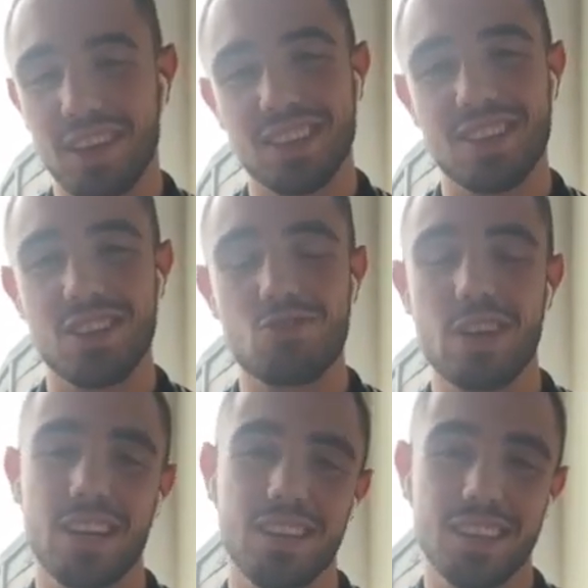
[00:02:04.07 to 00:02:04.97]
things and the
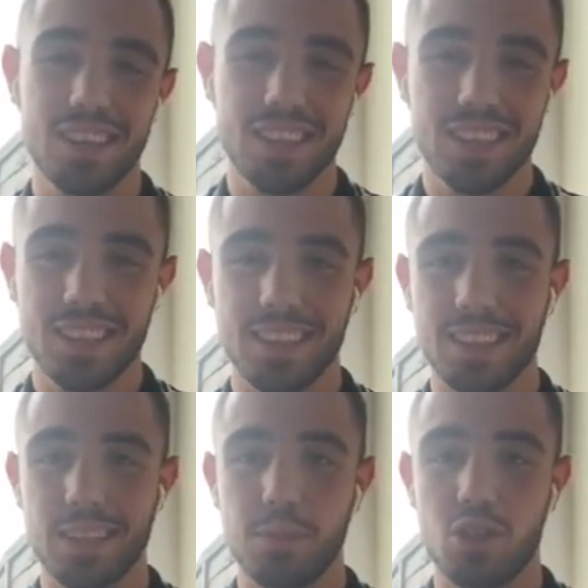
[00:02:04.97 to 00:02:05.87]
training,
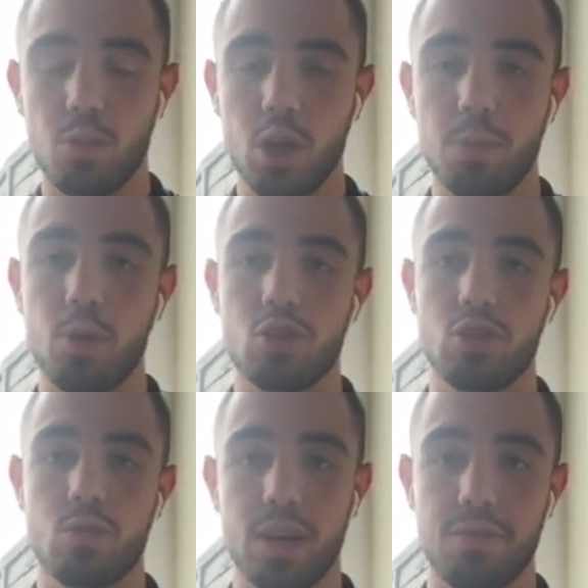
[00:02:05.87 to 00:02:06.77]
and someone that
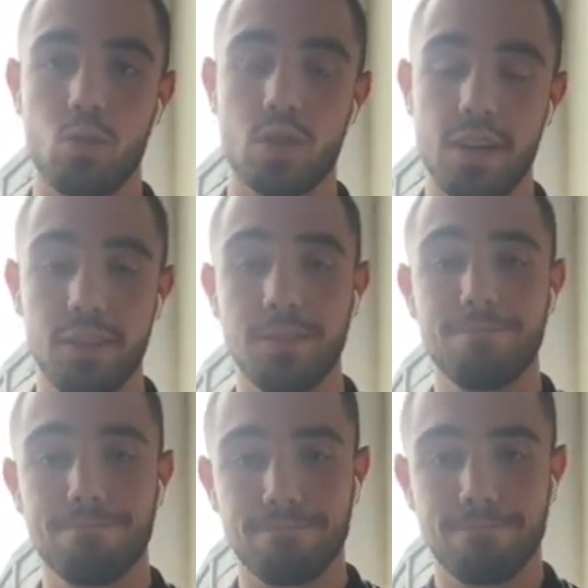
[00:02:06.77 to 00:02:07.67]
pushes 24/7.
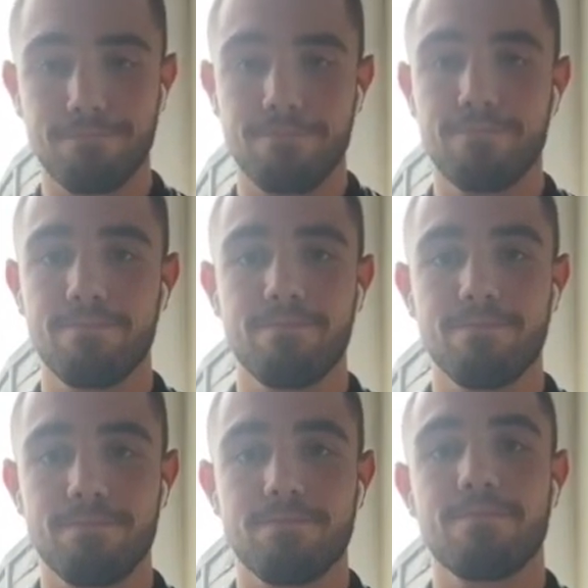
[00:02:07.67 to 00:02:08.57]
hmm
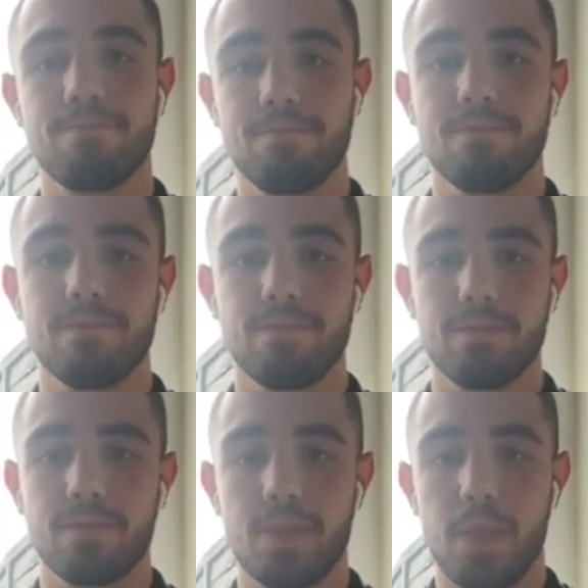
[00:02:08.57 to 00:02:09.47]
Of course,
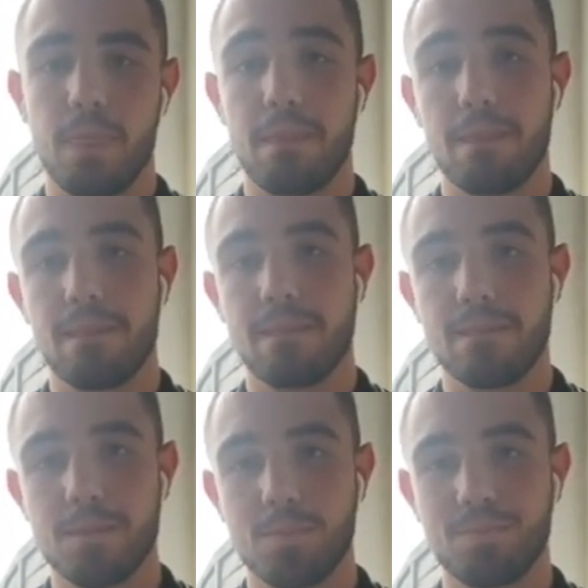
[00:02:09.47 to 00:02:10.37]
and
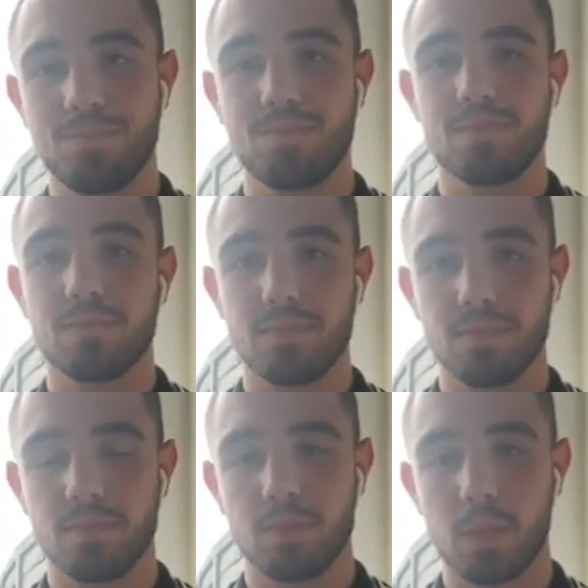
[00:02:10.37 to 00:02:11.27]
just from your
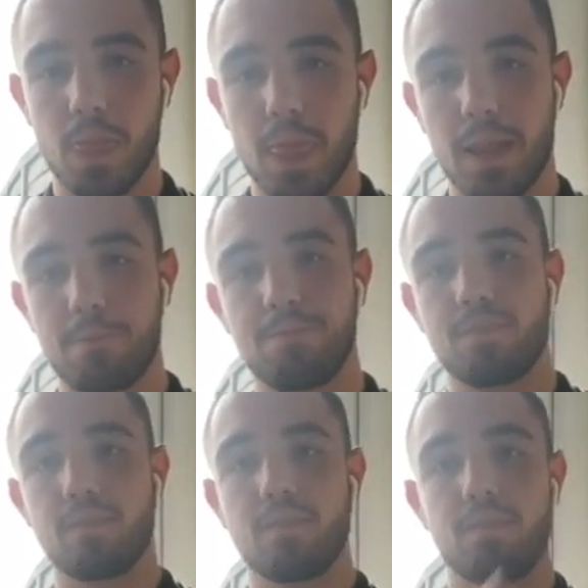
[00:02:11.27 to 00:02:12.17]
amateur time, what